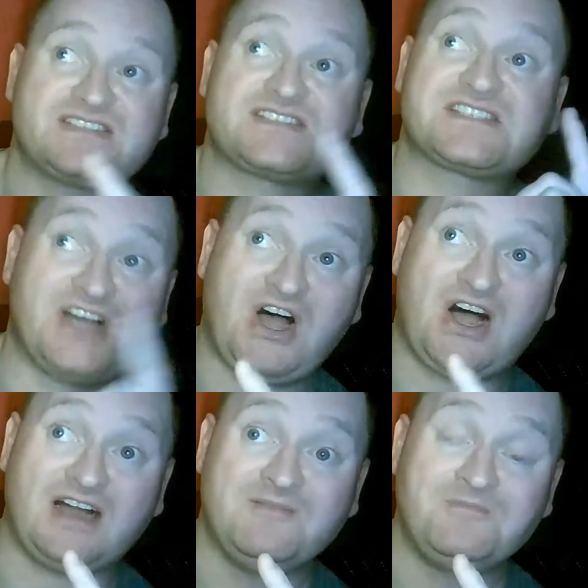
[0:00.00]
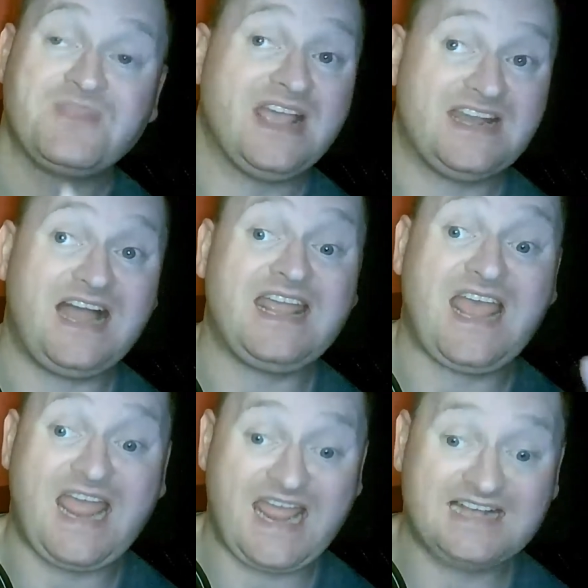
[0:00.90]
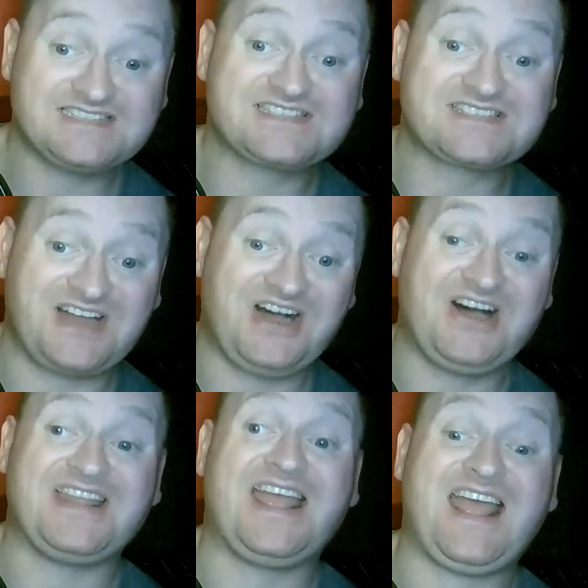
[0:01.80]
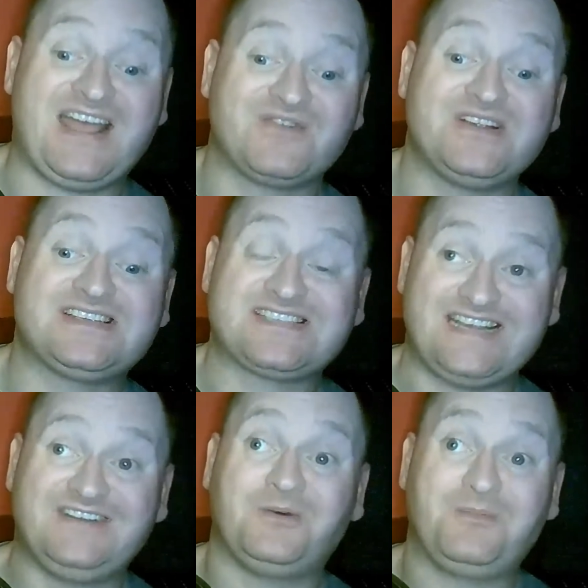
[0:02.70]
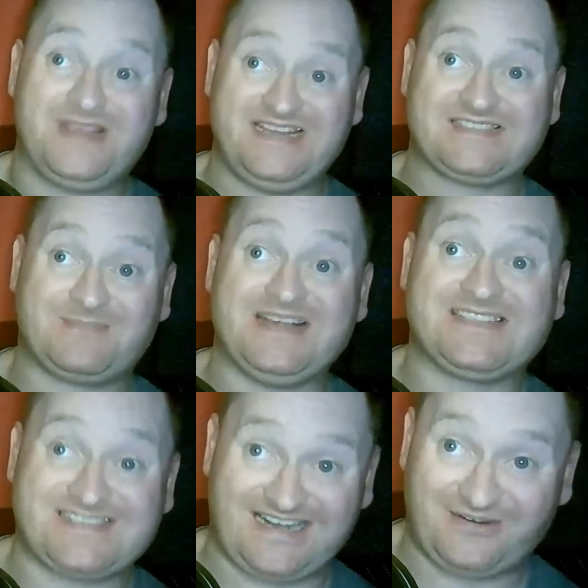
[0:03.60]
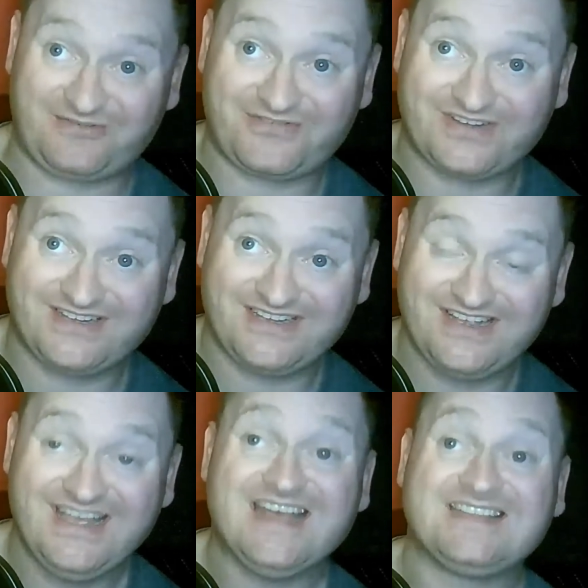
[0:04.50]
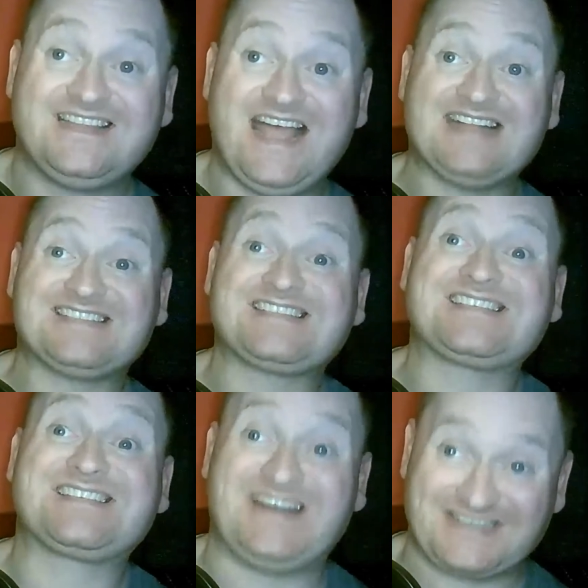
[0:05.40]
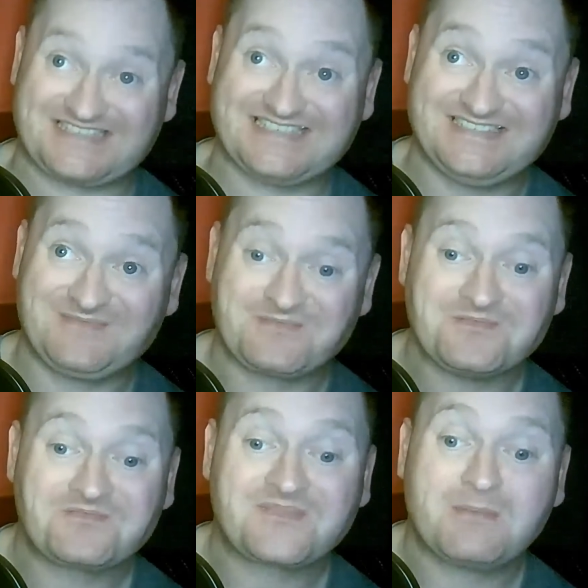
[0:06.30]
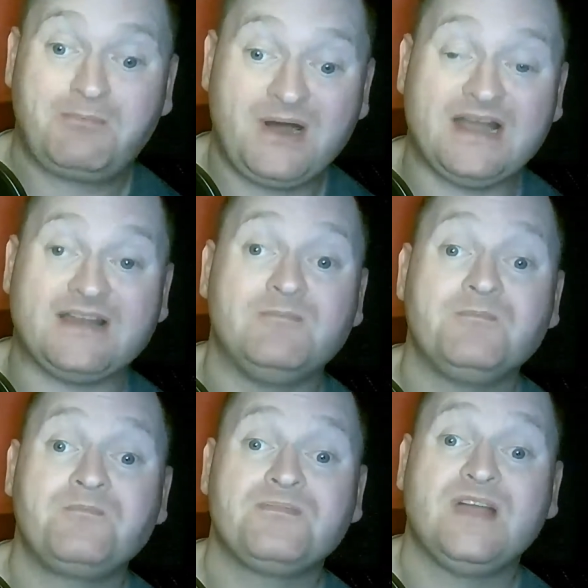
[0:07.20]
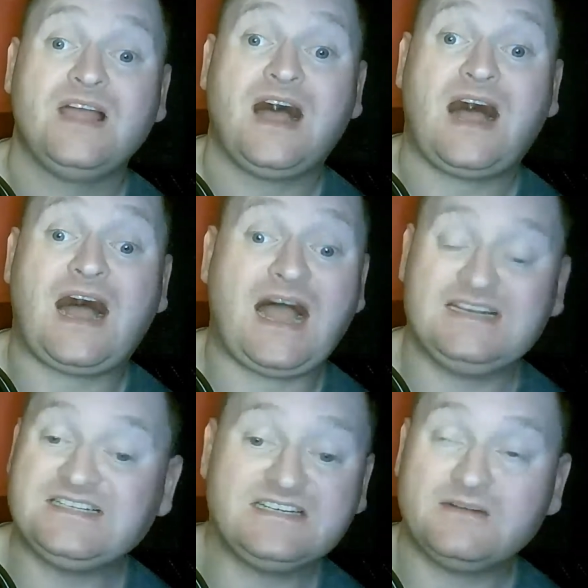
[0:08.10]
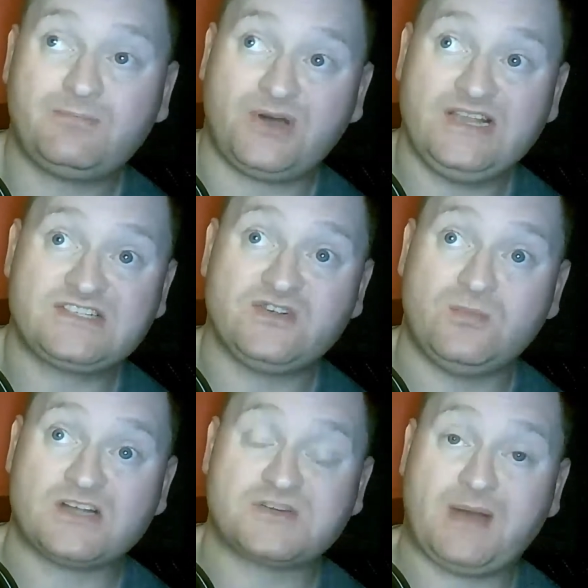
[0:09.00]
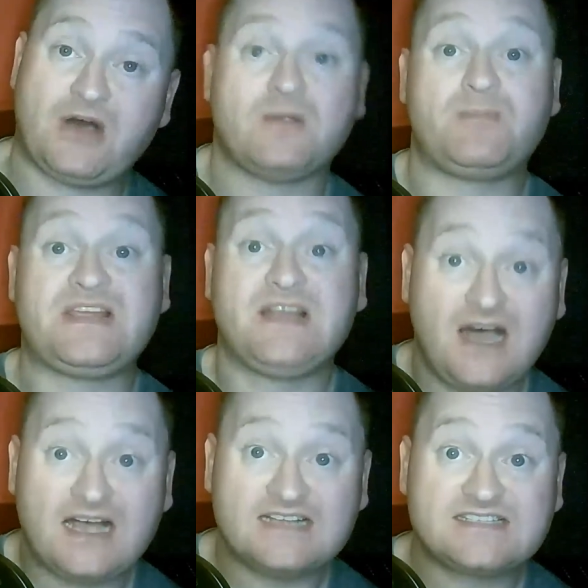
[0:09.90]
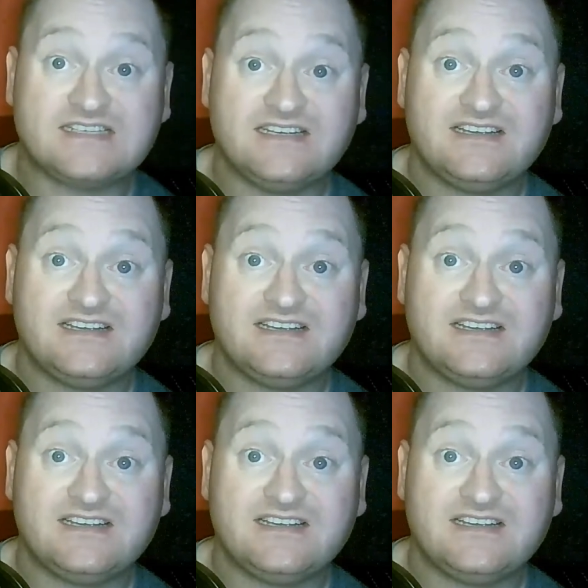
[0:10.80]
saw. And I hand sawed every single piece myself. That sucked. But I didn't complain too much about it because